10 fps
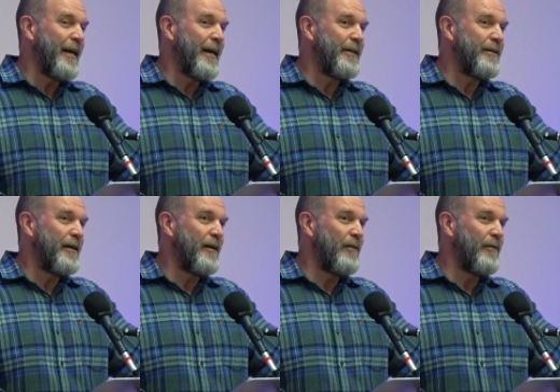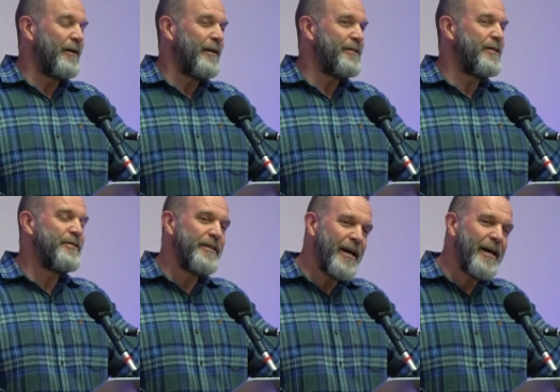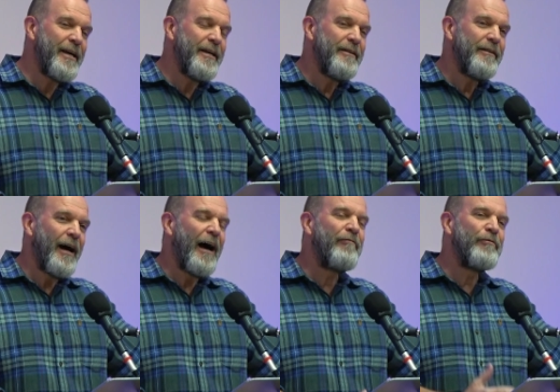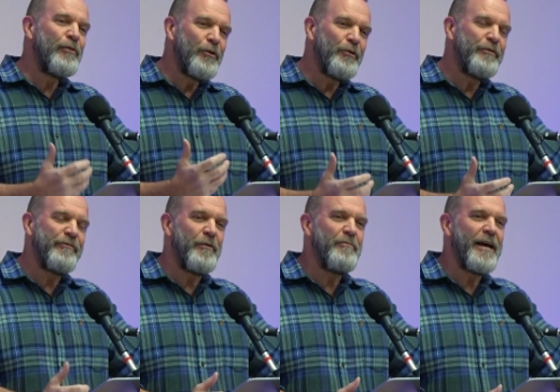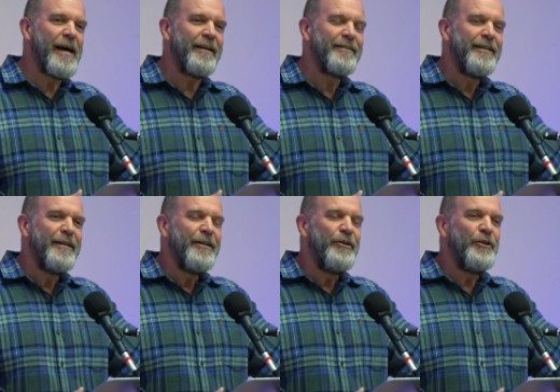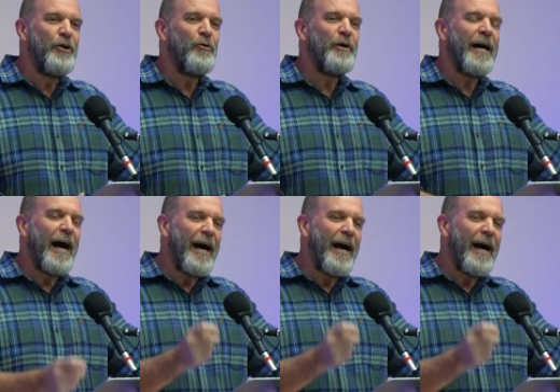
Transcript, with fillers: And uh, today, I've learned from that. You know,